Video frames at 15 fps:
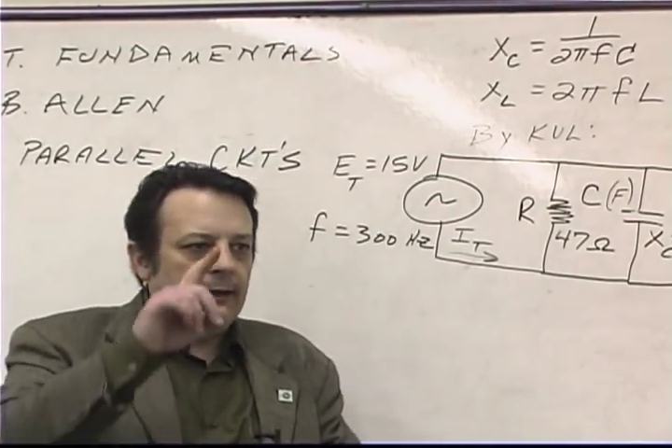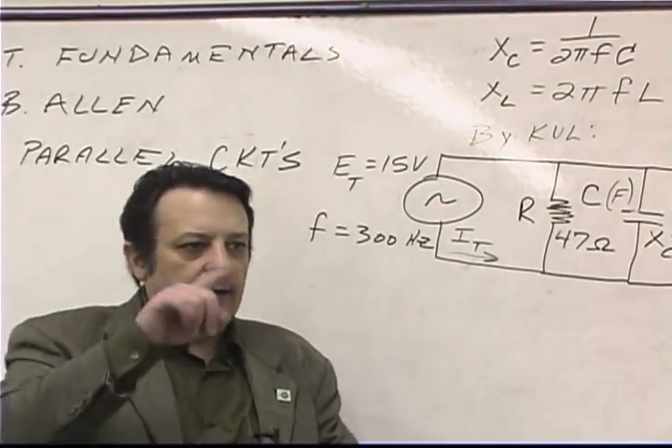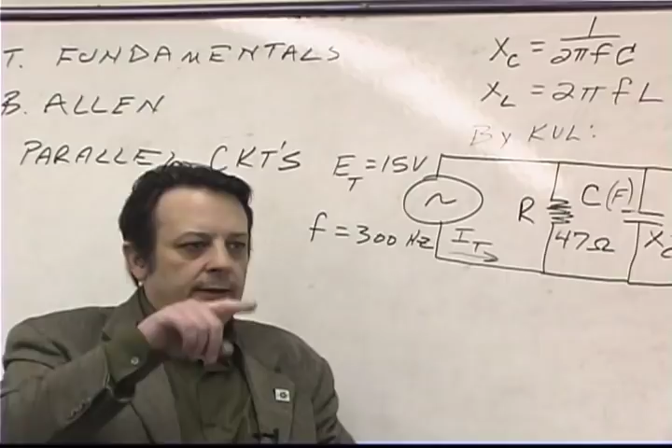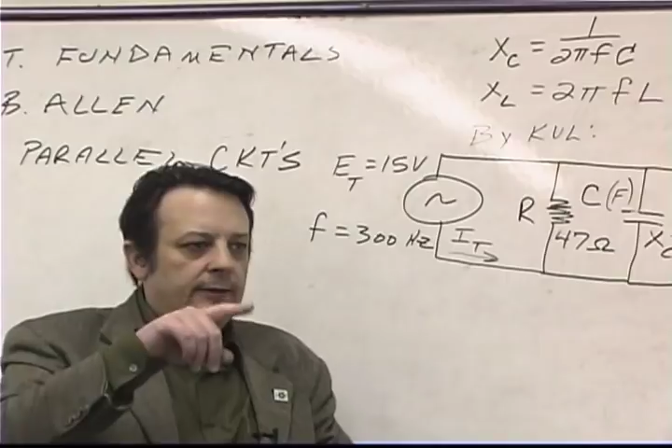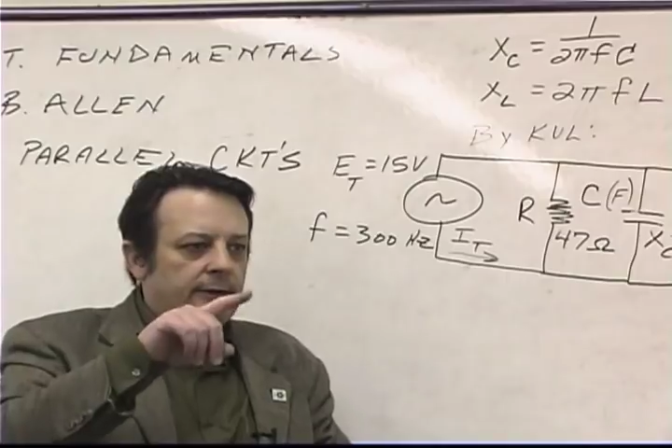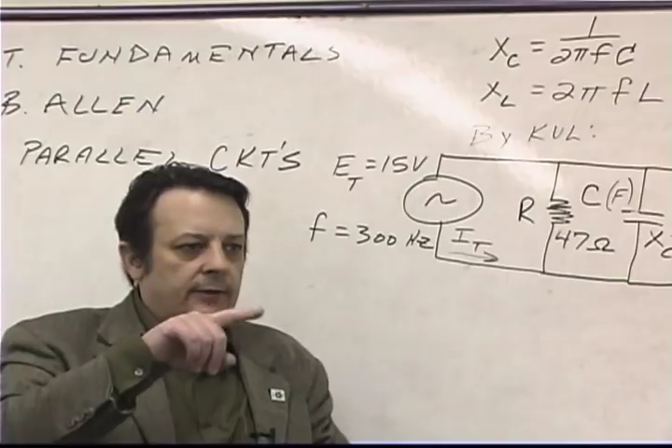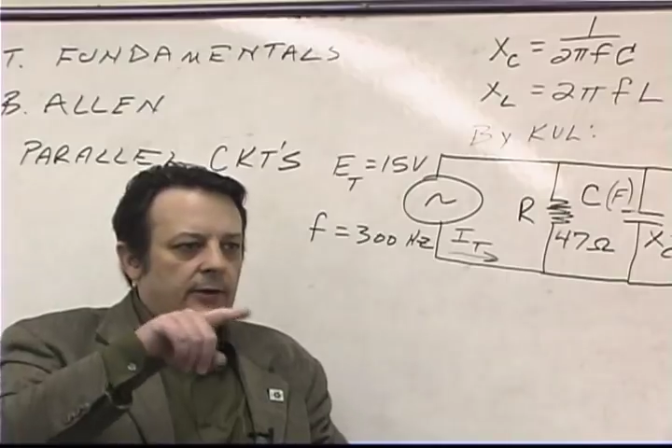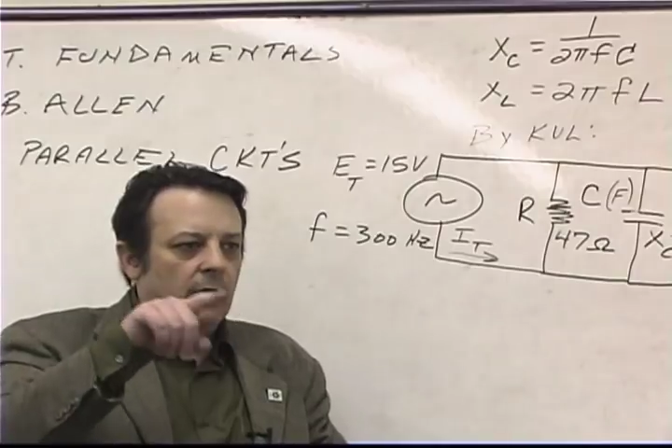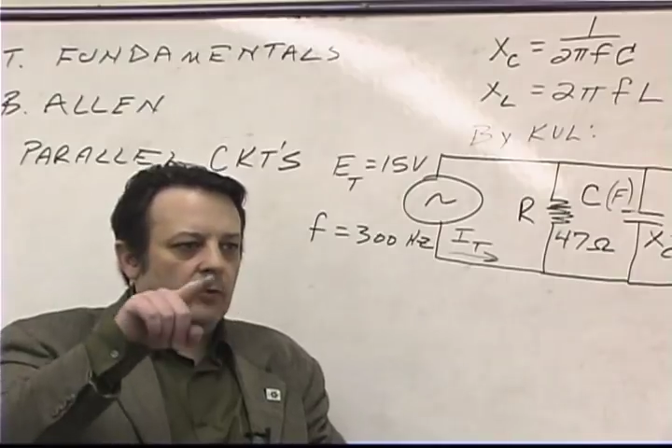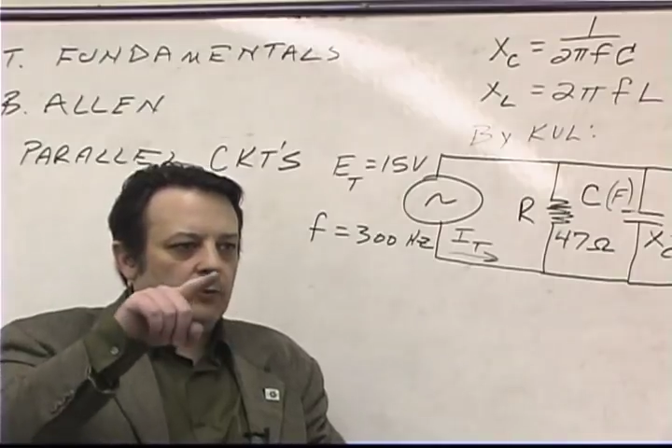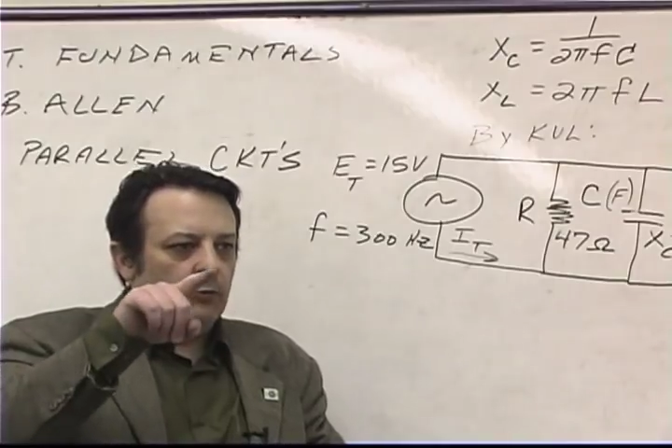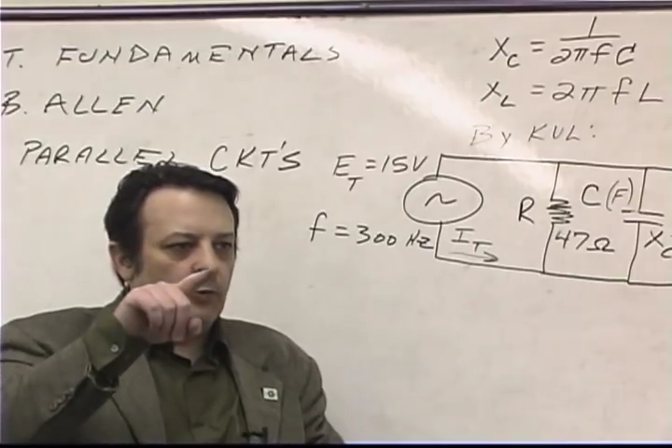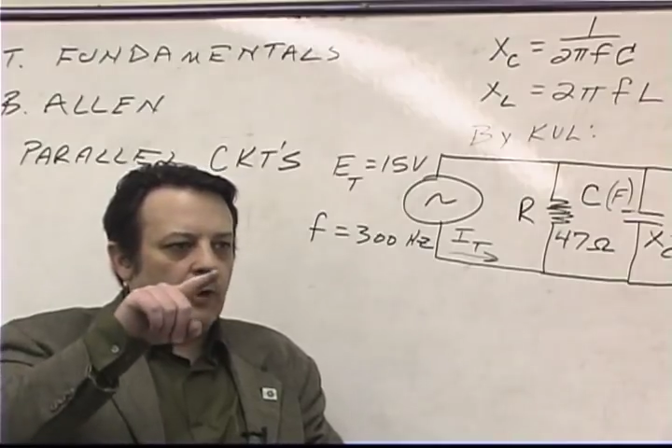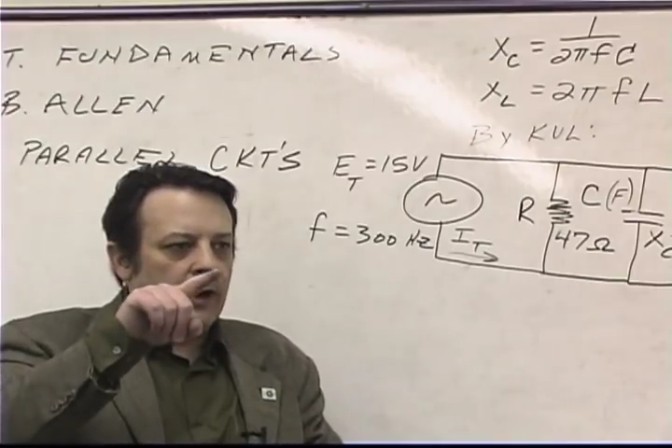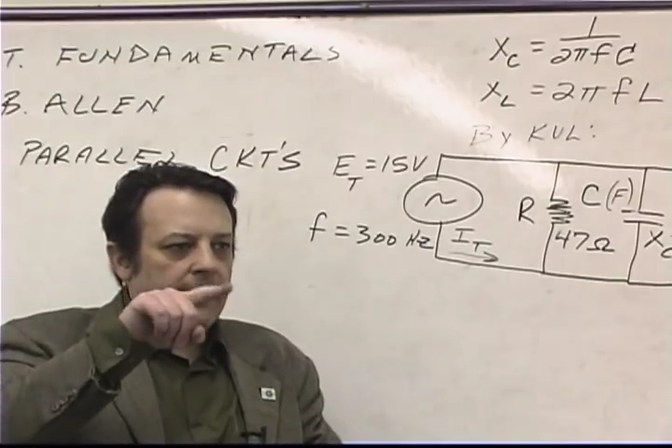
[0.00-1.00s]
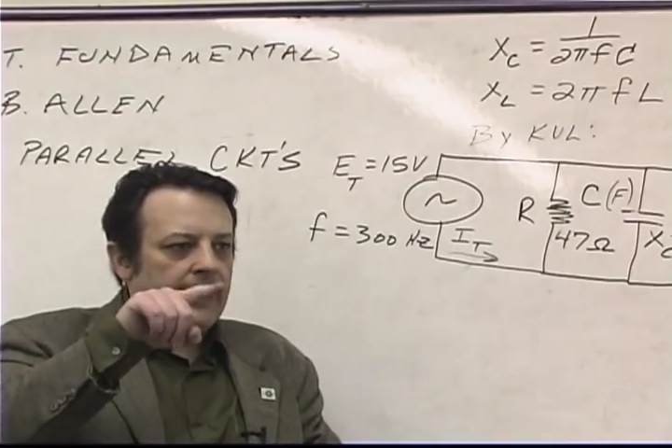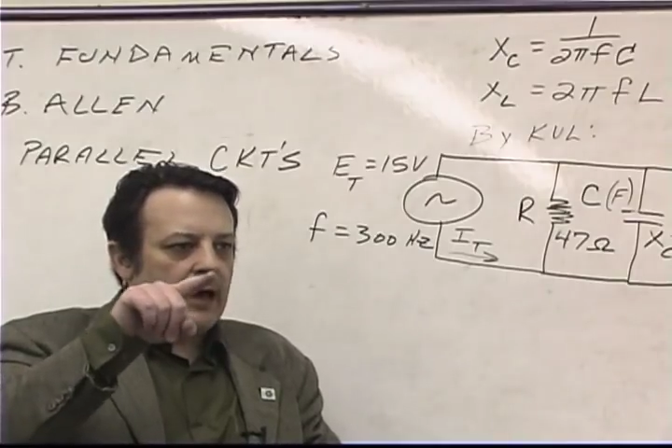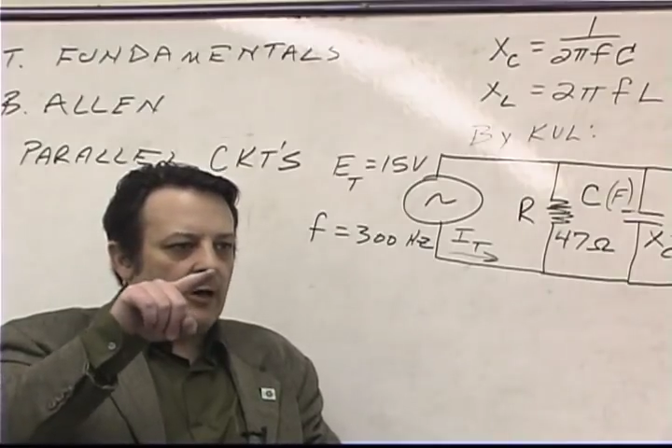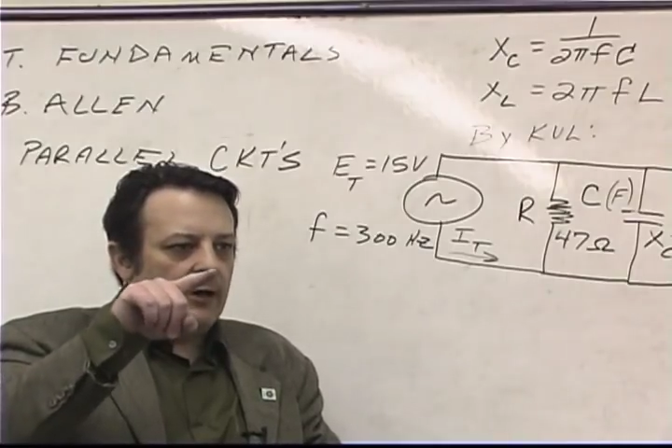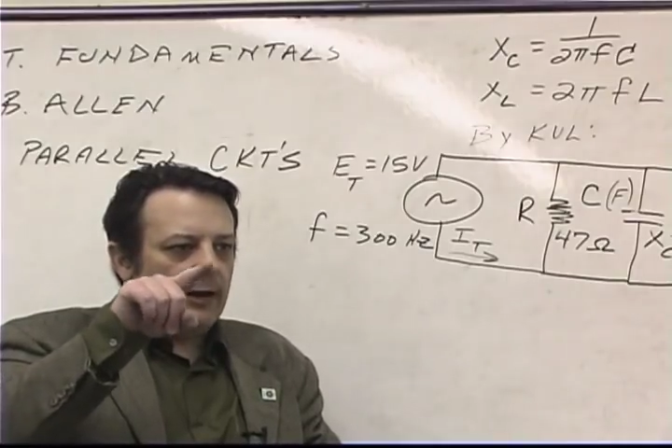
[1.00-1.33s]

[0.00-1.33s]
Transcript: and then they'll write out